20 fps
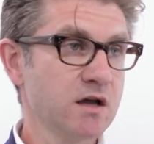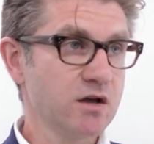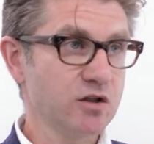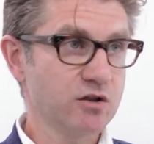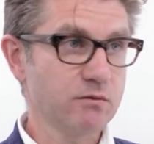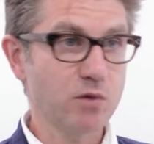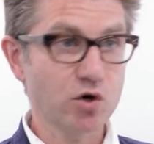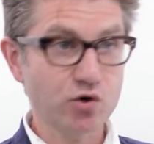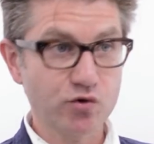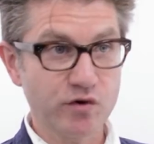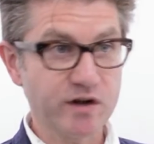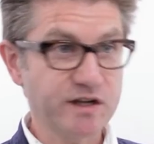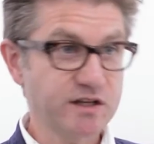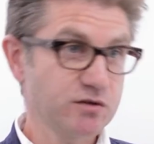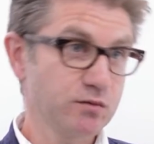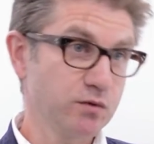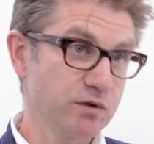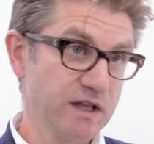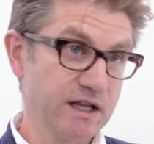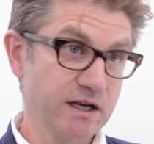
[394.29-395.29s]
the
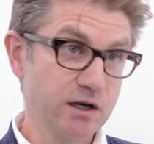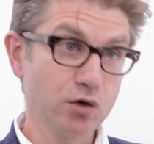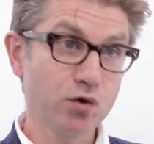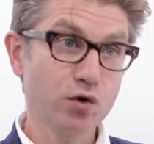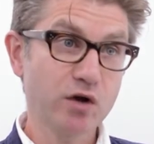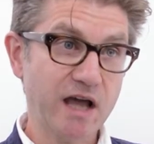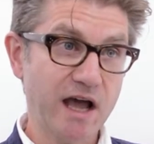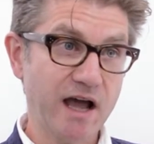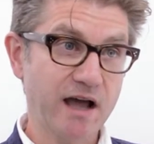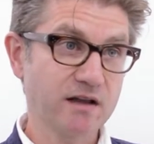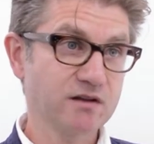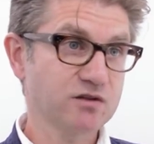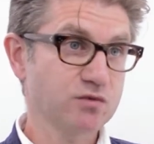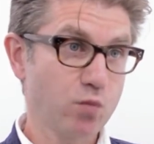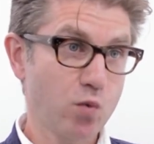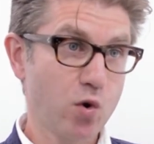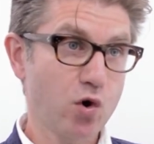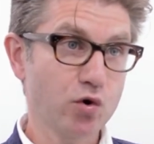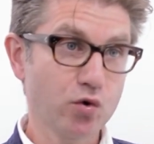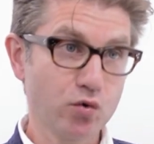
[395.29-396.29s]
moderator will then look at
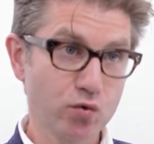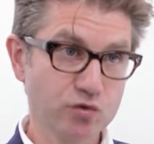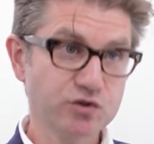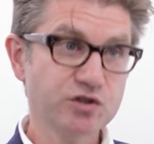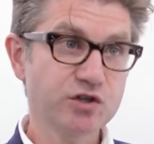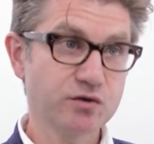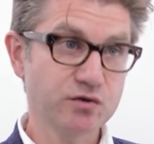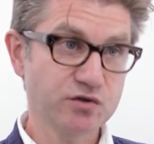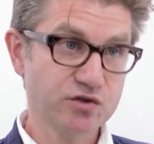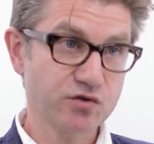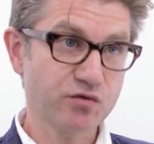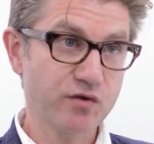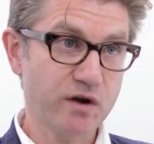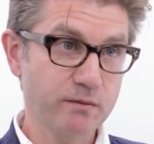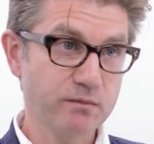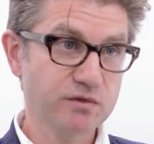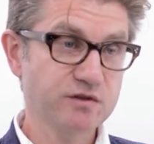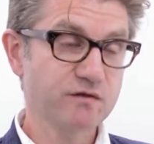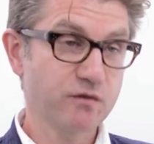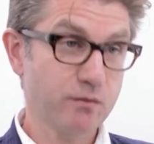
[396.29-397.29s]
1 or 2
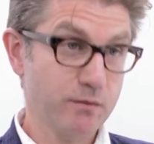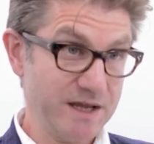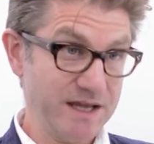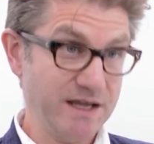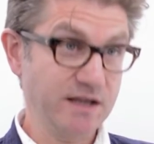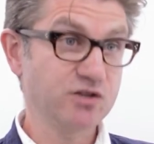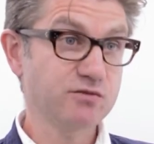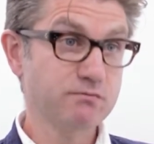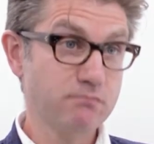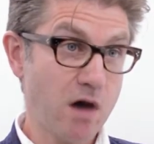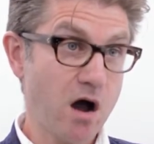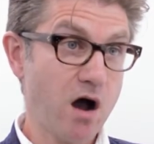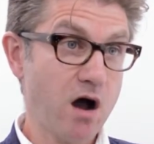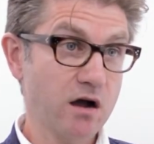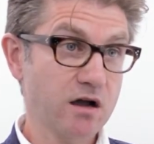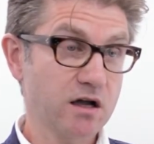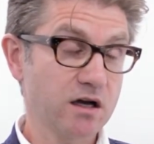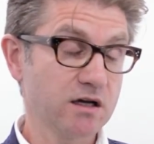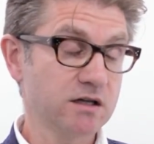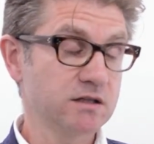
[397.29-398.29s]
scripts from each
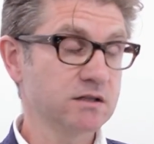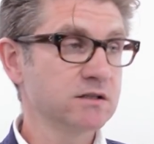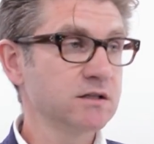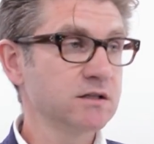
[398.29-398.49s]
marker